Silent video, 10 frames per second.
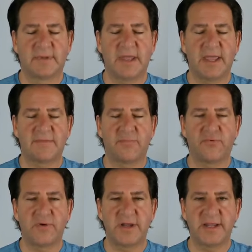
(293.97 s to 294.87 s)
And
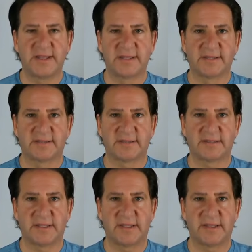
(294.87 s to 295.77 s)
breathe.
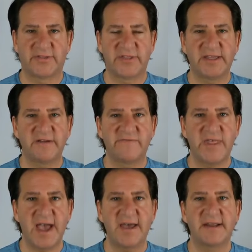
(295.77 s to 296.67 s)
Think of
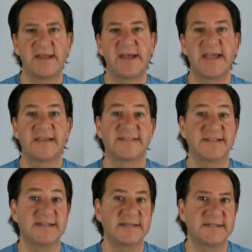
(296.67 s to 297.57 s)
that as
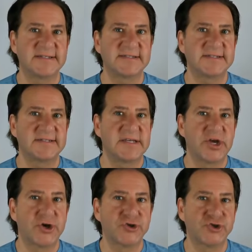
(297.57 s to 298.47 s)
an instant
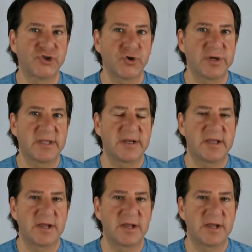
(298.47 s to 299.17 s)
circuit